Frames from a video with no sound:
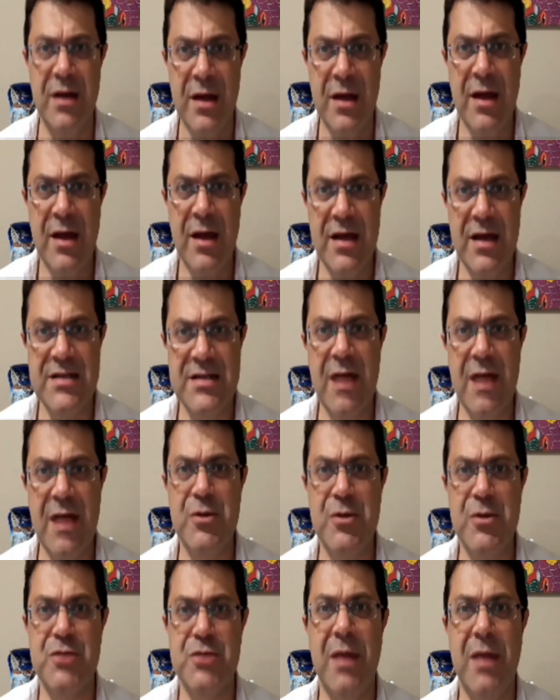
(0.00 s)
established
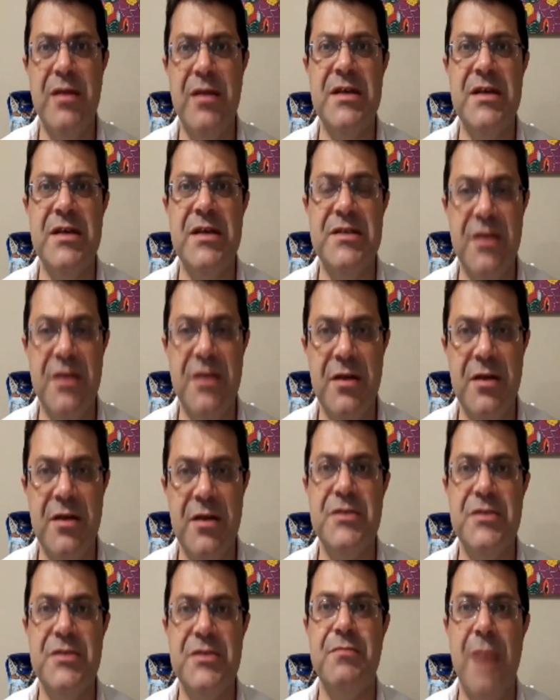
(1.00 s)
by the Assyrians
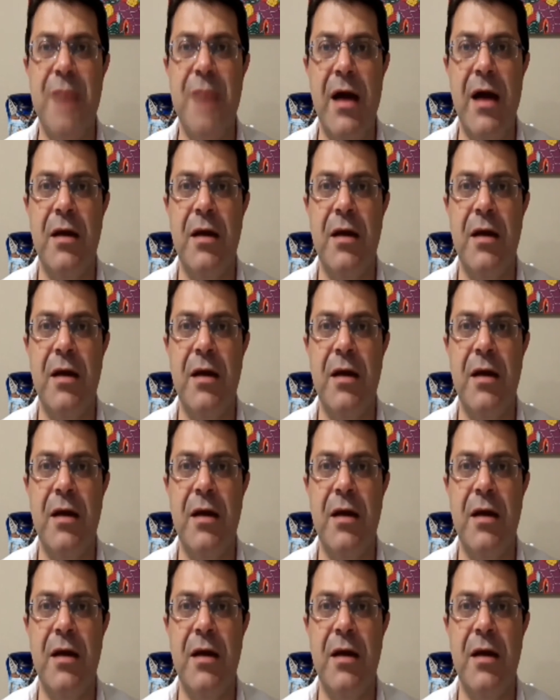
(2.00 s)
back